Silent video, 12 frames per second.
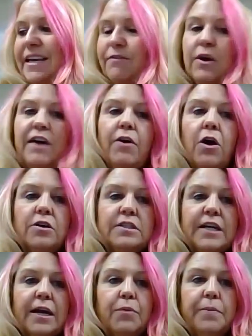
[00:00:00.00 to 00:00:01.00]
If you have a hard
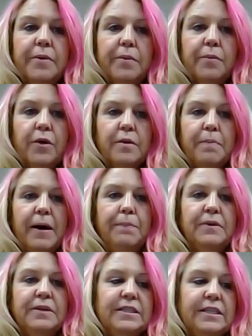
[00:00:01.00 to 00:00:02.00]
time remembering the
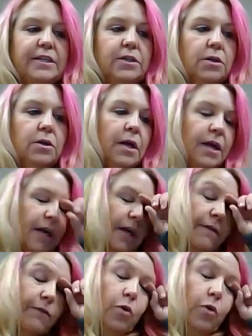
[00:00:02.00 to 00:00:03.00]
popliteal,
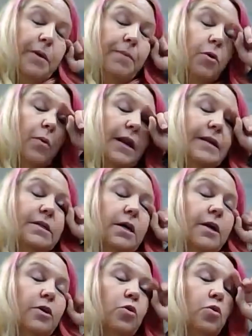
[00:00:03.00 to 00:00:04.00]
if you remember when I
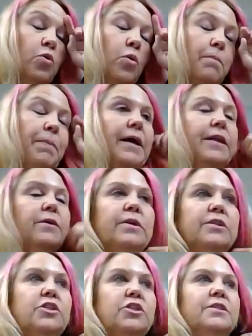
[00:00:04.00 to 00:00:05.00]
taught you body
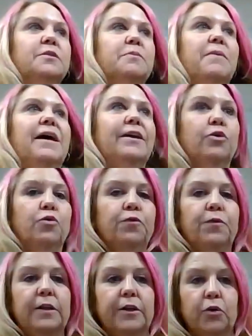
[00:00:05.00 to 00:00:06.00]
regions, my
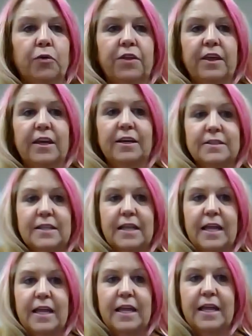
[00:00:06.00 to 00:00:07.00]
goofy little things
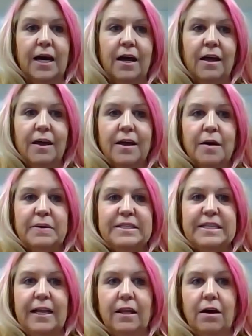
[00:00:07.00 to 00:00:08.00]
like a
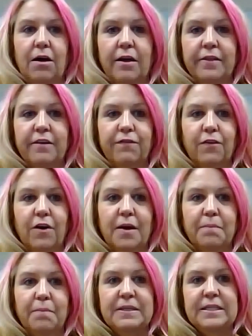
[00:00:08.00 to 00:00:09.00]
patella on the
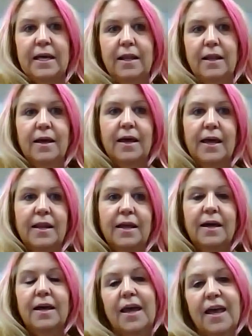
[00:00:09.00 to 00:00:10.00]
front, patella,
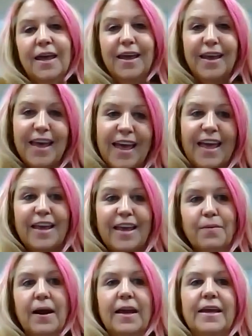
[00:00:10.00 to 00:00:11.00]
ella, a,
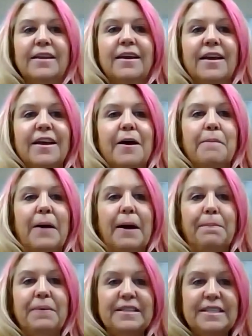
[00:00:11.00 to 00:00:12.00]
right?
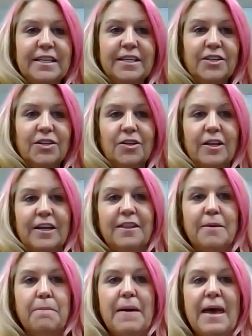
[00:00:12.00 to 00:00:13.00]
Popliteal in the
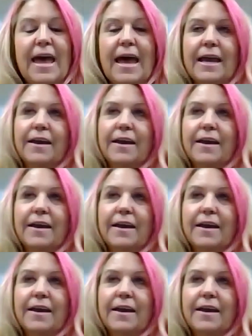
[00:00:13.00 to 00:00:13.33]
back.